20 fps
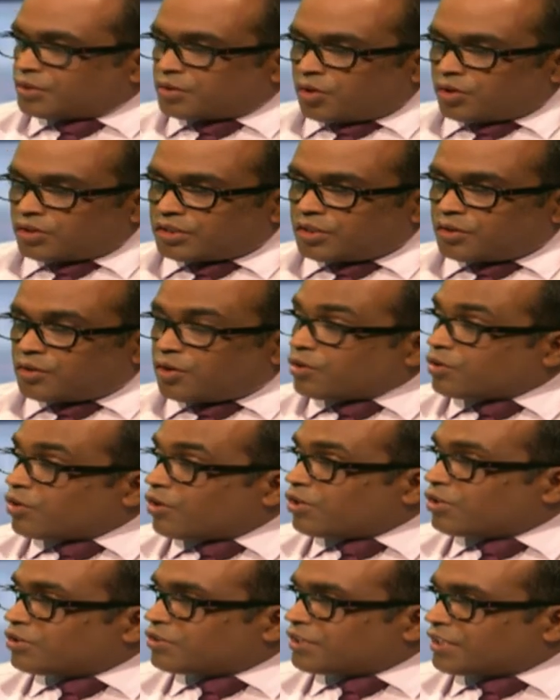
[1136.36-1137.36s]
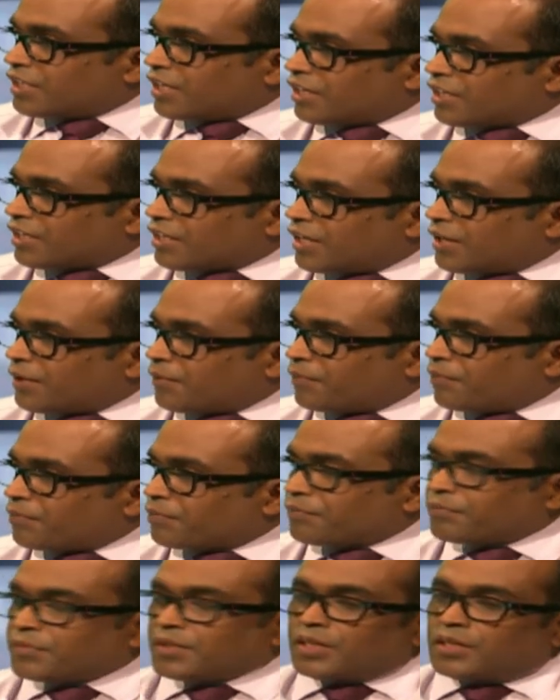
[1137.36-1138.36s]
not only Sri Lanka.
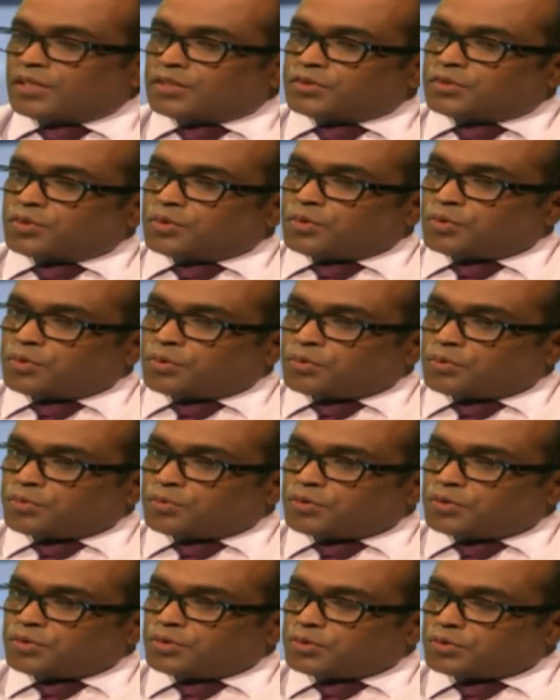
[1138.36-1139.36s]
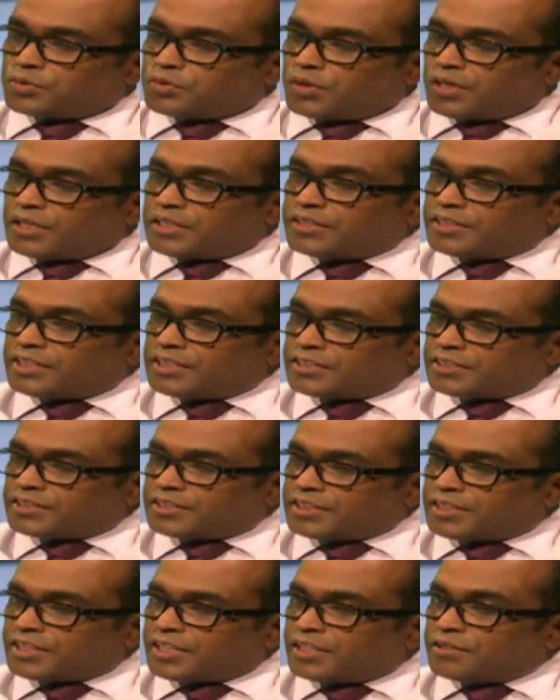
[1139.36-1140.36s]
So usually
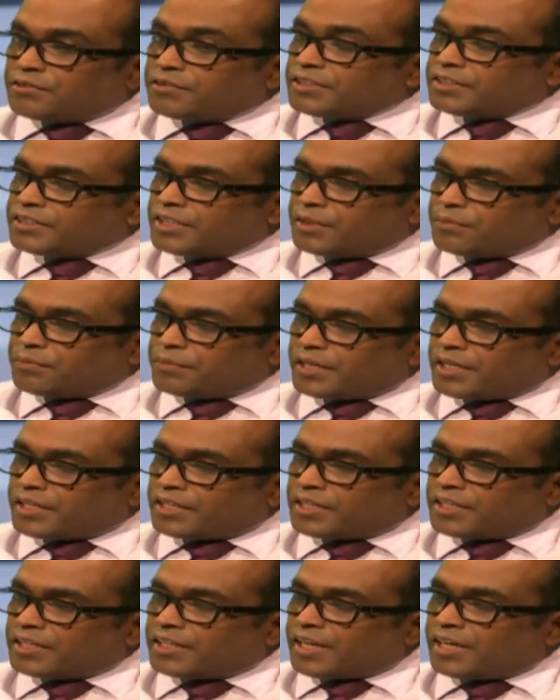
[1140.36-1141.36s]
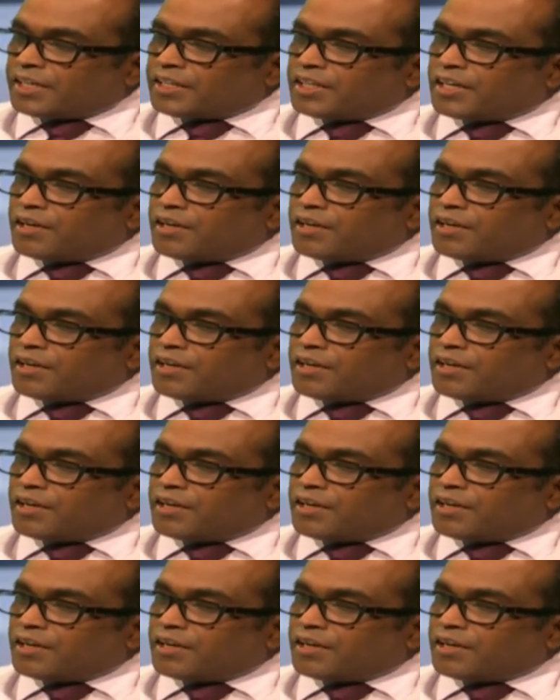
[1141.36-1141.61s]
this year we celebrated, and